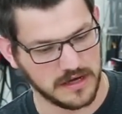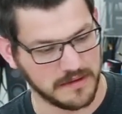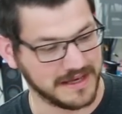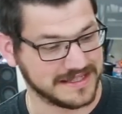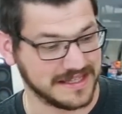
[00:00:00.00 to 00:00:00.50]

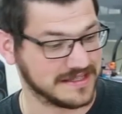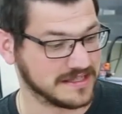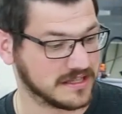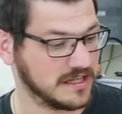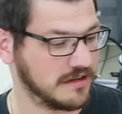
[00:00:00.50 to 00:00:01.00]
I'm guessing this
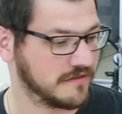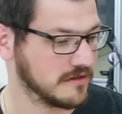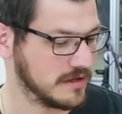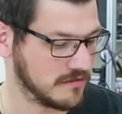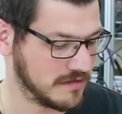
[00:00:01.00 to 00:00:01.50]
is cleaning
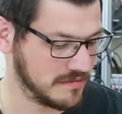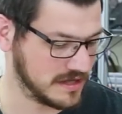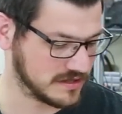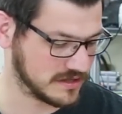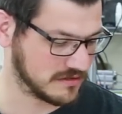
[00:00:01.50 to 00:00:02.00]
filament or maybe
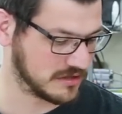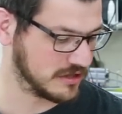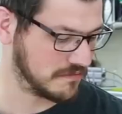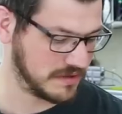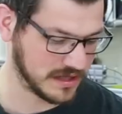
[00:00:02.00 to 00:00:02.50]
it's
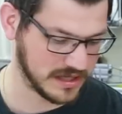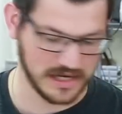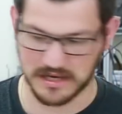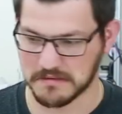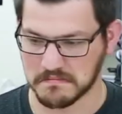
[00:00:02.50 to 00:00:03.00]
clear
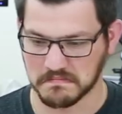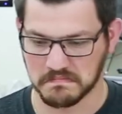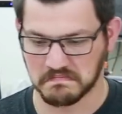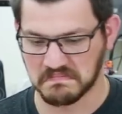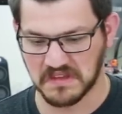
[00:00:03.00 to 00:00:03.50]
PLA.
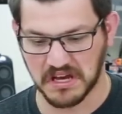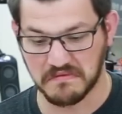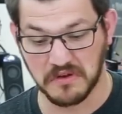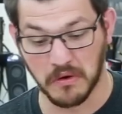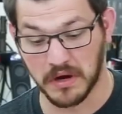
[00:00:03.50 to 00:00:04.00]
I
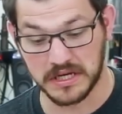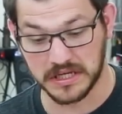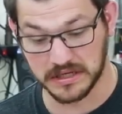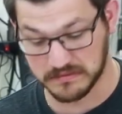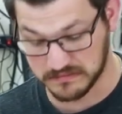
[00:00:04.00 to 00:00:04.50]
have no
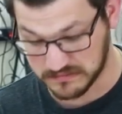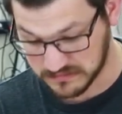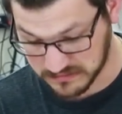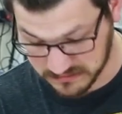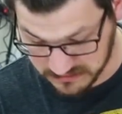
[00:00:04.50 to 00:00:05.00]
idea.
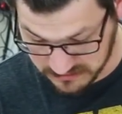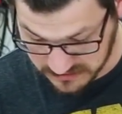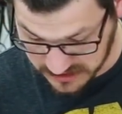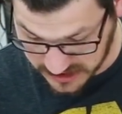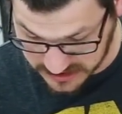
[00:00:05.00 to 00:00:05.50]

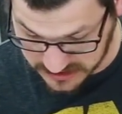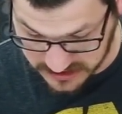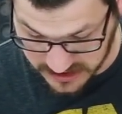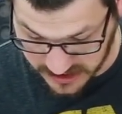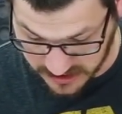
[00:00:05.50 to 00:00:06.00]
Doesn't
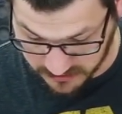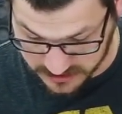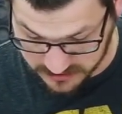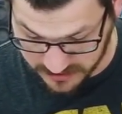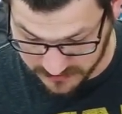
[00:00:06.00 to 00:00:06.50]
say
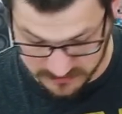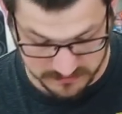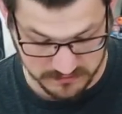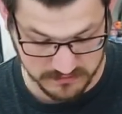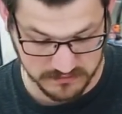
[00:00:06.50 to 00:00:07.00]
whatsoever.
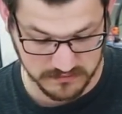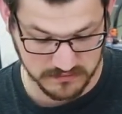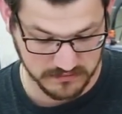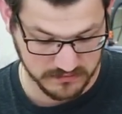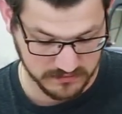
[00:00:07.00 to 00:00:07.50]

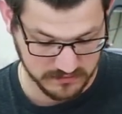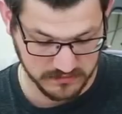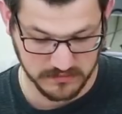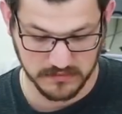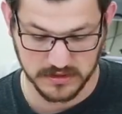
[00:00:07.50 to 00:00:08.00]

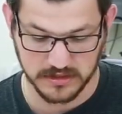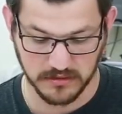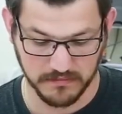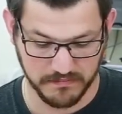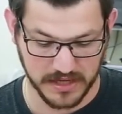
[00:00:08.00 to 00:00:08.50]

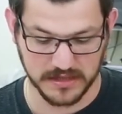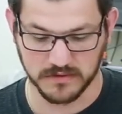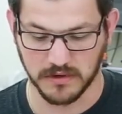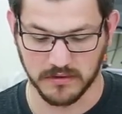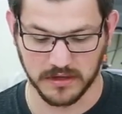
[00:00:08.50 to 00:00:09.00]
Still
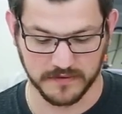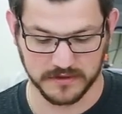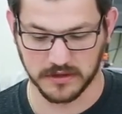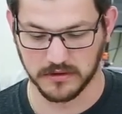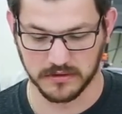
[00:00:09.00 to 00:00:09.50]
bends well enough,
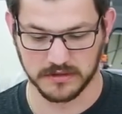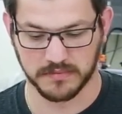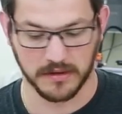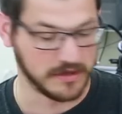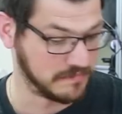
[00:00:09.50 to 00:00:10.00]
so it's
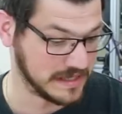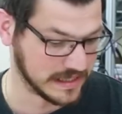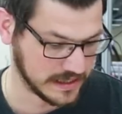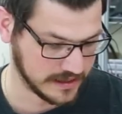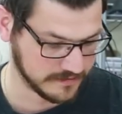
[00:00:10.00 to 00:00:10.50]
probably a
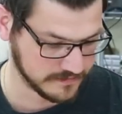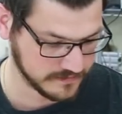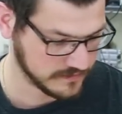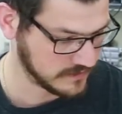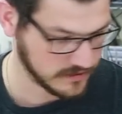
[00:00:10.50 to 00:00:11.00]
PLA.
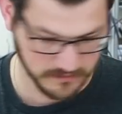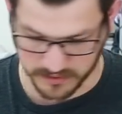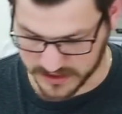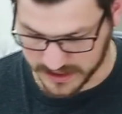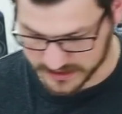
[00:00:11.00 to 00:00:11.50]

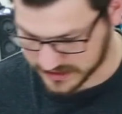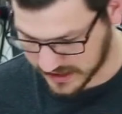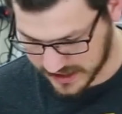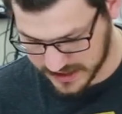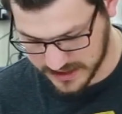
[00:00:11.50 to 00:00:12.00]
Put that
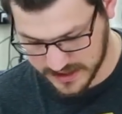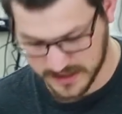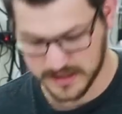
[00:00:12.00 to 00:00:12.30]
aside.